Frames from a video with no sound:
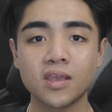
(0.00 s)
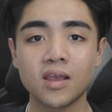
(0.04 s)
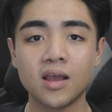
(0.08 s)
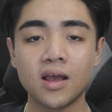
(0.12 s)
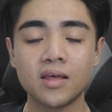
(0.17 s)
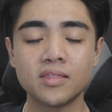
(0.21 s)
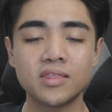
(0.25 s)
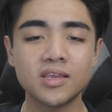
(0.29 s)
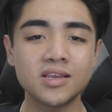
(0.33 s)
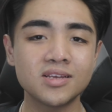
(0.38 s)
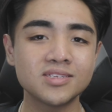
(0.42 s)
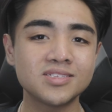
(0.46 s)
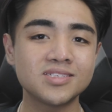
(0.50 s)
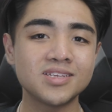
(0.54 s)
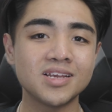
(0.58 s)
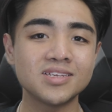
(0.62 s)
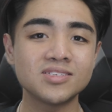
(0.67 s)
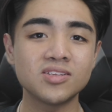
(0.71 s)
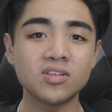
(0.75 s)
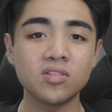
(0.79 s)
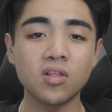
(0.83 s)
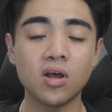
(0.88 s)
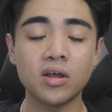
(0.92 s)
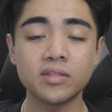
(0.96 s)
I think it says
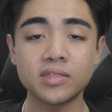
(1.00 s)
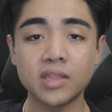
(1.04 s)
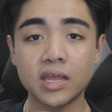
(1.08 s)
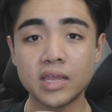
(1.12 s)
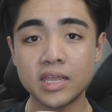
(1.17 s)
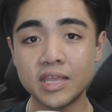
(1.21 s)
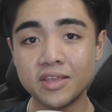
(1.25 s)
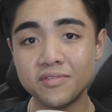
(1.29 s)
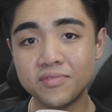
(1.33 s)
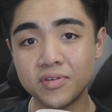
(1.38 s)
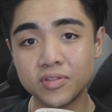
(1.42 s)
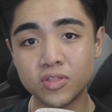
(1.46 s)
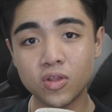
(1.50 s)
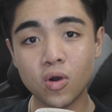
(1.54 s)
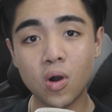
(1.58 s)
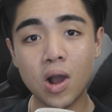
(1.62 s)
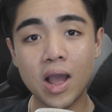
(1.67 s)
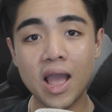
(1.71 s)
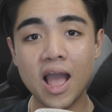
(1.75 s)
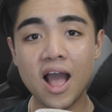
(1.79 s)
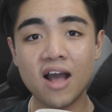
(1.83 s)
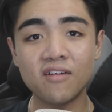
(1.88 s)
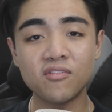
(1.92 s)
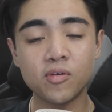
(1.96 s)
a lot that even though I
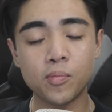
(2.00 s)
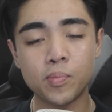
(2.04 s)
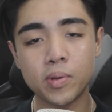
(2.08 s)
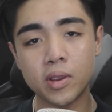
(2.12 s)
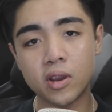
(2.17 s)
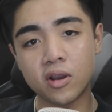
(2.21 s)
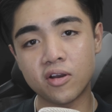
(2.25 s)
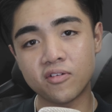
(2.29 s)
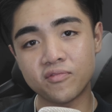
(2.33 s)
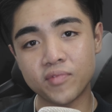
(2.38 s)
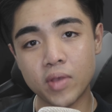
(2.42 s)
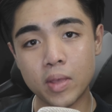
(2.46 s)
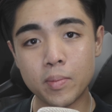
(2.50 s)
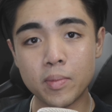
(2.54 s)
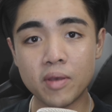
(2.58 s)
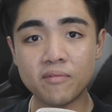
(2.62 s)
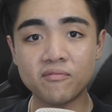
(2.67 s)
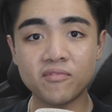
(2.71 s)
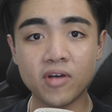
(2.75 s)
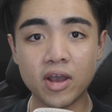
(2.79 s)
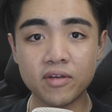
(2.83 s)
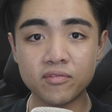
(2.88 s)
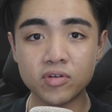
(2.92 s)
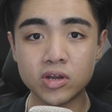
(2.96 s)
have a pair of
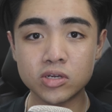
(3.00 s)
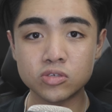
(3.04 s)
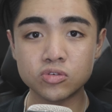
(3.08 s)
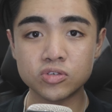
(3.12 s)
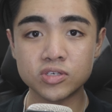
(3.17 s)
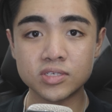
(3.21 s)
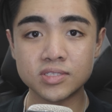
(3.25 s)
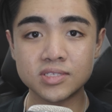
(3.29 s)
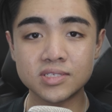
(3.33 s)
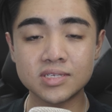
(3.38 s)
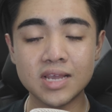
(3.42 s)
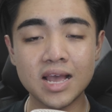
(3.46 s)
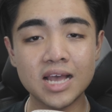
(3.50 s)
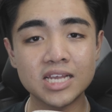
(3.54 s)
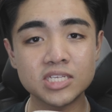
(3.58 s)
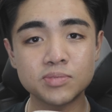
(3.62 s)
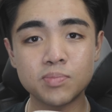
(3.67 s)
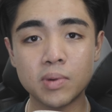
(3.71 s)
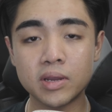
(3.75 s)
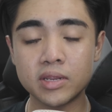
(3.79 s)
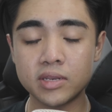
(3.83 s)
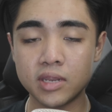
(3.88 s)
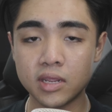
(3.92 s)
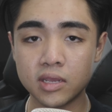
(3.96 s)
MM500s as
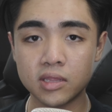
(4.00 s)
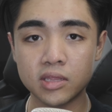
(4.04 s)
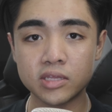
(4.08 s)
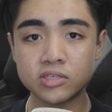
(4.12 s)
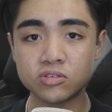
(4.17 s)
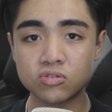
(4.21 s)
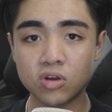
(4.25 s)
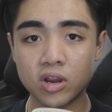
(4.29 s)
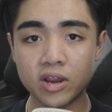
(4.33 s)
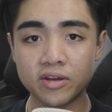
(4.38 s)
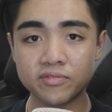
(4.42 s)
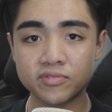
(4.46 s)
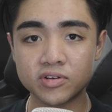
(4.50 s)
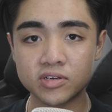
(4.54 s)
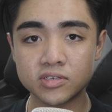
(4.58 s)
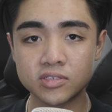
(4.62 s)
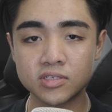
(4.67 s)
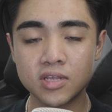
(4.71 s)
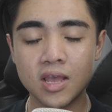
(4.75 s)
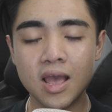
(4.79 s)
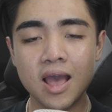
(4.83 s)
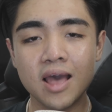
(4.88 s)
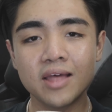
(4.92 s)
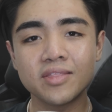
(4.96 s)
my daily drivers,
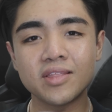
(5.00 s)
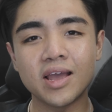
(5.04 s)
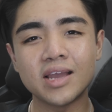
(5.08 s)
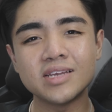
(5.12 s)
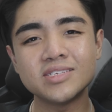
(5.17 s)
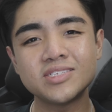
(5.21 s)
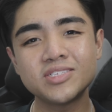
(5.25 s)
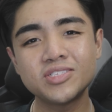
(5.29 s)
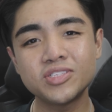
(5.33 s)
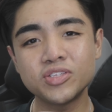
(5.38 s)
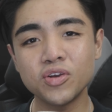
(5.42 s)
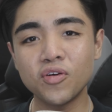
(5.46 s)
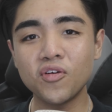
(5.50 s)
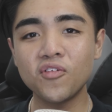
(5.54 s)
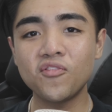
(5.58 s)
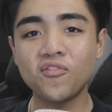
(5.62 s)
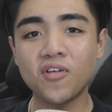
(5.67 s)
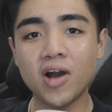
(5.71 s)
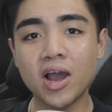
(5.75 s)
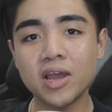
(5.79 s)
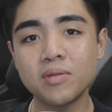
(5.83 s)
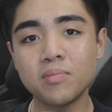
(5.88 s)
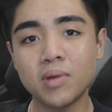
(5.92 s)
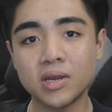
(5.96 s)
that I still
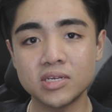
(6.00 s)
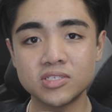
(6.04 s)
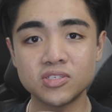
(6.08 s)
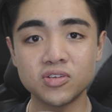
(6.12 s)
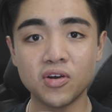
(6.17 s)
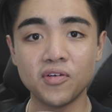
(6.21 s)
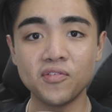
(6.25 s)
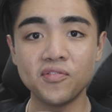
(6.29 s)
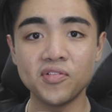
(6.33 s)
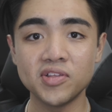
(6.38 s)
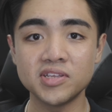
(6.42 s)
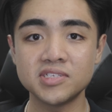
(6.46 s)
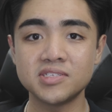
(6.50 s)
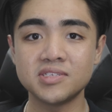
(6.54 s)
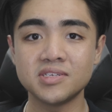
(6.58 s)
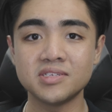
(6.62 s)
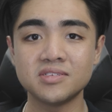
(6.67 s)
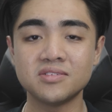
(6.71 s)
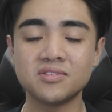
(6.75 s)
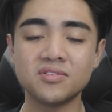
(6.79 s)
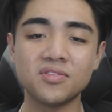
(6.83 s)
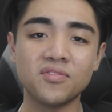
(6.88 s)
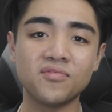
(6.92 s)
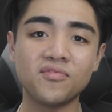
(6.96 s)
find myself listening
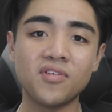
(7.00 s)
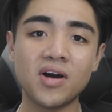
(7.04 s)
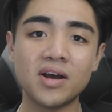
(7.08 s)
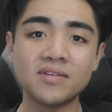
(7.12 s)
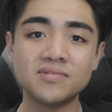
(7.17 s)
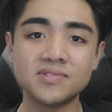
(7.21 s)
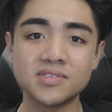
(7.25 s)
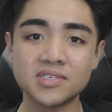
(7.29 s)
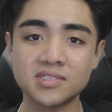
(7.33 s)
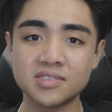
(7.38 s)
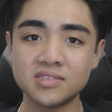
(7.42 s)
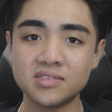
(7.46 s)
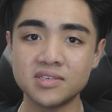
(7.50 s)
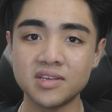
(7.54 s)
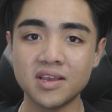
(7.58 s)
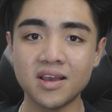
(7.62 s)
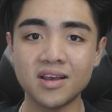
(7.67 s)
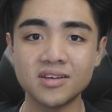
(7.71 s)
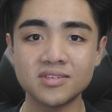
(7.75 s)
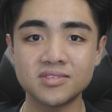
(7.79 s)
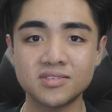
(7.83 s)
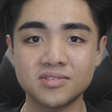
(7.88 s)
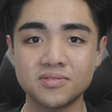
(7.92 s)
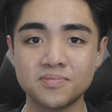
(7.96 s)
to the
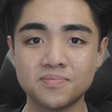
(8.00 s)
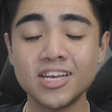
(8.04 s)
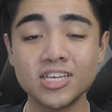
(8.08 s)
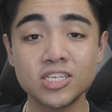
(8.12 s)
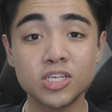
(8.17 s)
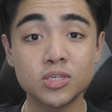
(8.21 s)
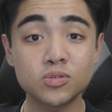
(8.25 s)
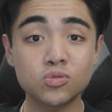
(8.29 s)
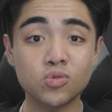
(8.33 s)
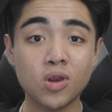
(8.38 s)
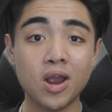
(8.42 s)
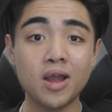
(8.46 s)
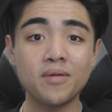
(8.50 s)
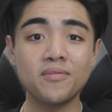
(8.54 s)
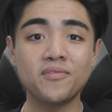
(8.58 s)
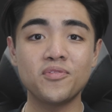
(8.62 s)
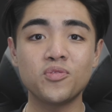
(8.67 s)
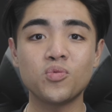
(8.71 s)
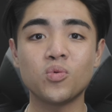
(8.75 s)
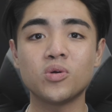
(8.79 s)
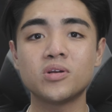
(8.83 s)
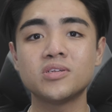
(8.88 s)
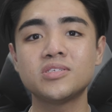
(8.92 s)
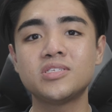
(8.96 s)
560S. Subscribe if
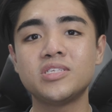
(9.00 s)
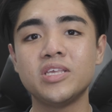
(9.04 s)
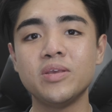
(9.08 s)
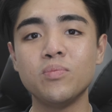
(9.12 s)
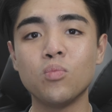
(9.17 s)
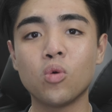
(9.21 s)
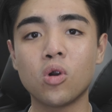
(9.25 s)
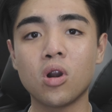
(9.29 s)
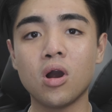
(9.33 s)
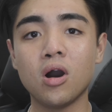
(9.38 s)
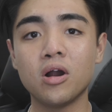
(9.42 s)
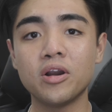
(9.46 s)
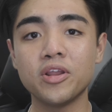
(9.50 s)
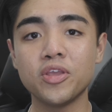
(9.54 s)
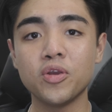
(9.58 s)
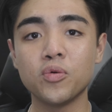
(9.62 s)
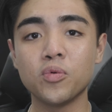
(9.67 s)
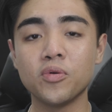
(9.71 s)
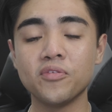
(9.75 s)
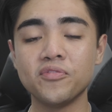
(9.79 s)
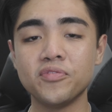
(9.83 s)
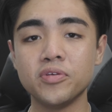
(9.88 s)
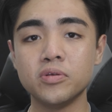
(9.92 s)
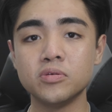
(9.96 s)
you want to see more audio
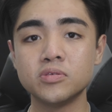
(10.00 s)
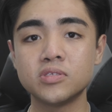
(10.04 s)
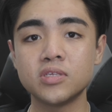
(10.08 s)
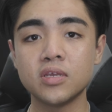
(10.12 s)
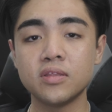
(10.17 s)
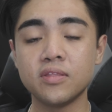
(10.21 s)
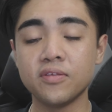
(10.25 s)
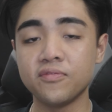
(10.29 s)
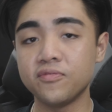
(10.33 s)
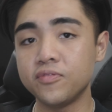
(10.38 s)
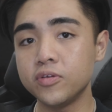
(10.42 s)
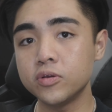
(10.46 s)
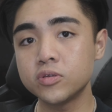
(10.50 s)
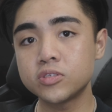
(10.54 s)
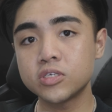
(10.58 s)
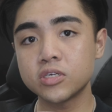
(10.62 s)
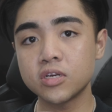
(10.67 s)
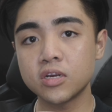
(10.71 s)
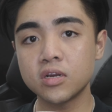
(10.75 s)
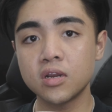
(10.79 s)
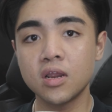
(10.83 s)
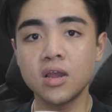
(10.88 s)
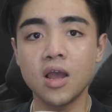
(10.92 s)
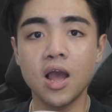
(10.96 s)
reviews in the
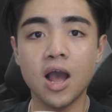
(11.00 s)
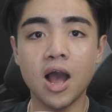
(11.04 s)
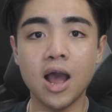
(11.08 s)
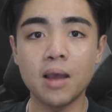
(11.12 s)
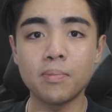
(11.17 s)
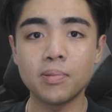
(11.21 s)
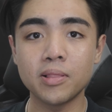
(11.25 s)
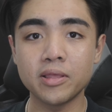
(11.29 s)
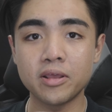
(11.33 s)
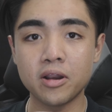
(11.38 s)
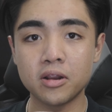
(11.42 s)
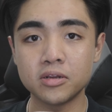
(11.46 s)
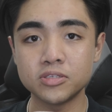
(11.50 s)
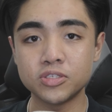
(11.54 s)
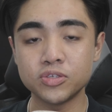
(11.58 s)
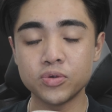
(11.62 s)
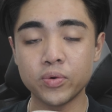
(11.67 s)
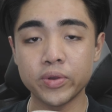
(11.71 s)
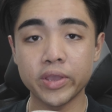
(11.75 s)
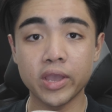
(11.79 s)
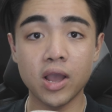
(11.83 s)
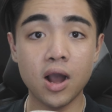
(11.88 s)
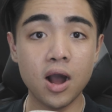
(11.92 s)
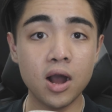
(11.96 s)
future. I plan on
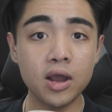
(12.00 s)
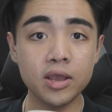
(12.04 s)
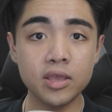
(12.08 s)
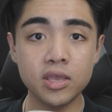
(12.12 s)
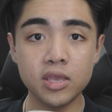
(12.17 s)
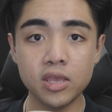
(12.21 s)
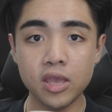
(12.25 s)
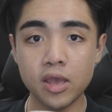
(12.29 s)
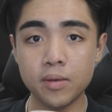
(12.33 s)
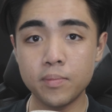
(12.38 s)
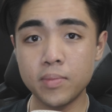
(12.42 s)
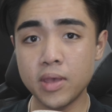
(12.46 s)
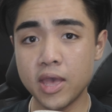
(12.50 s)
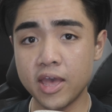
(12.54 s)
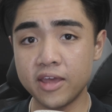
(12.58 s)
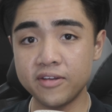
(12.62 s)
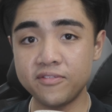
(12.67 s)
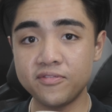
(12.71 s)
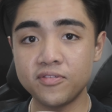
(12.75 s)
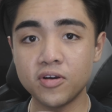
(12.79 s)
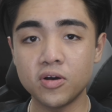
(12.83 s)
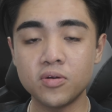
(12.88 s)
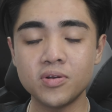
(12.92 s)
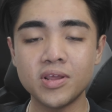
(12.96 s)
doing IEM,
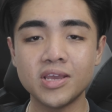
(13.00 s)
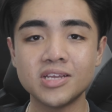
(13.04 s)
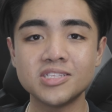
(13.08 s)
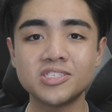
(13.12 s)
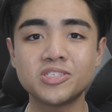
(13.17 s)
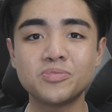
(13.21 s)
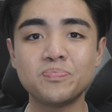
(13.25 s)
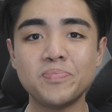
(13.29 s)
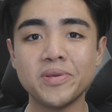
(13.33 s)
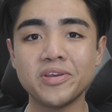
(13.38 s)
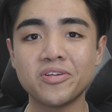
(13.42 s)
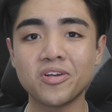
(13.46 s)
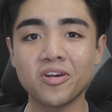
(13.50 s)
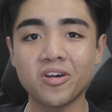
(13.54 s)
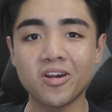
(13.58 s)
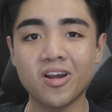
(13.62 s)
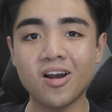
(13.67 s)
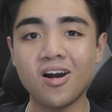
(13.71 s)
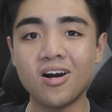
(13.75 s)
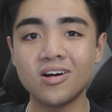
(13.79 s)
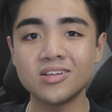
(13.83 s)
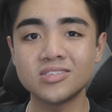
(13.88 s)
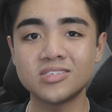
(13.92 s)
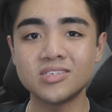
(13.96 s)
headphone, and speaker
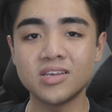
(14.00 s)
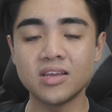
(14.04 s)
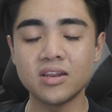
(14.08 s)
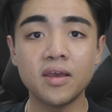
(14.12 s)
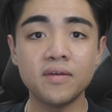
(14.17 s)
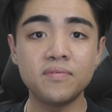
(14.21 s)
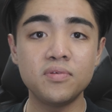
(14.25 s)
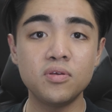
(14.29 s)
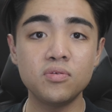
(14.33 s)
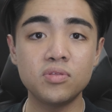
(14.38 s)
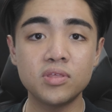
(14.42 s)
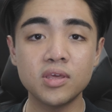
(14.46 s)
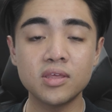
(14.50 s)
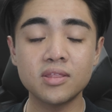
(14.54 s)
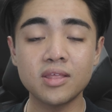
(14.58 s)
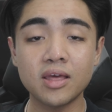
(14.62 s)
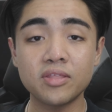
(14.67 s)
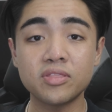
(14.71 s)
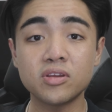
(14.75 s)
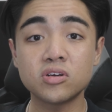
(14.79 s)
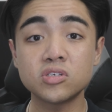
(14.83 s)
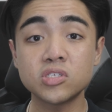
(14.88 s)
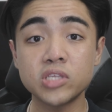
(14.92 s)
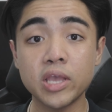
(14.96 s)
content. If you think
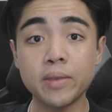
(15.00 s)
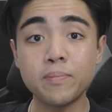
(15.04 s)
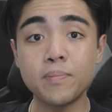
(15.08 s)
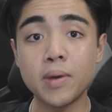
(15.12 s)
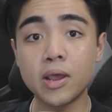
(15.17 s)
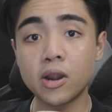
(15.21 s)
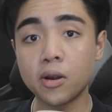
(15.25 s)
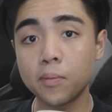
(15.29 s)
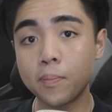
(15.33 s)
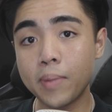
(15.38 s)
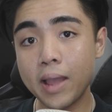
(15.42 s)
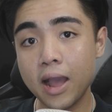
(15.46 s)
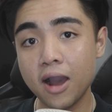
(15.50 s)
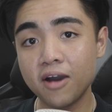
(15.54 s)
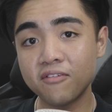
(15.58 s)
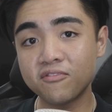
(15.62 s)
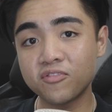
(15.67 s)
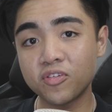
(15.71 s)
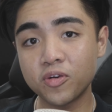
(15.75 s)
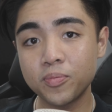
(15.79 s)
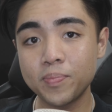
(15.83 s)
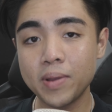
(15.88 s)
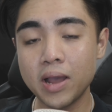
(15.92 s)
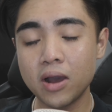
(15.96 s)
that there's a better pound
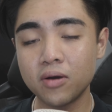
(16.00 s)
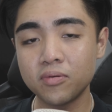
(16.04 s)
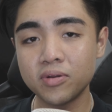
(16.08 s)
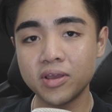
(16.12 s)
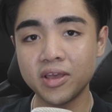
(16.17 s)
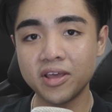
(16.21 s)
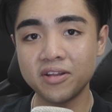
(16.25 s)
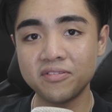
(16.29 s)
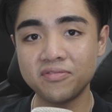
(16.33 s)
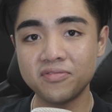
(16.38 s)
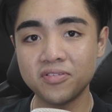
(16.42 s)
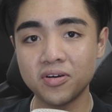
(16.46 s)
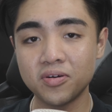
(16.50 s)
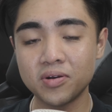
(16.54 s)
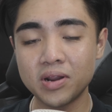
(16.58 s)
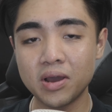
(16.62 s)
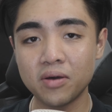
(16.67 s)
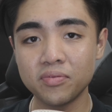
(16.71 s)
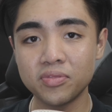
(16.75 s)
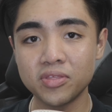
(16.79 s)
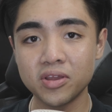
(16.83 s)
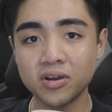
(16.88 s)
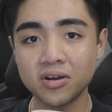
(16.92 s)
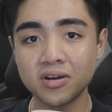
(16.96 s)
for pound headphone
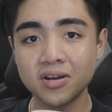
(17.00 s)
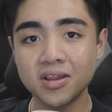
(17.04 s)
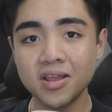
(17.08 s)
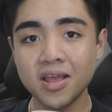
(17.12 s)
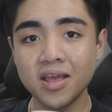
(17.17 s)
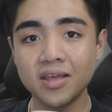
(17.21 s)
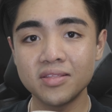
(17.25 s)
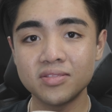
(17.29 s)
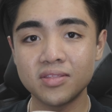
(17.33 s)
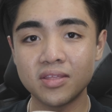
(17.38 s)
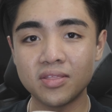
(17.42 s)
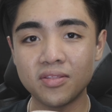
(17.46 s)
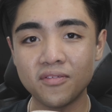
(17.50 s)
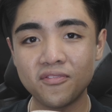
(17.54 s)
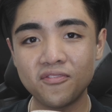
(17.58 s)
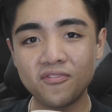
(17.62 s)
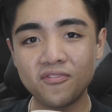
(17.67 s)
out there than the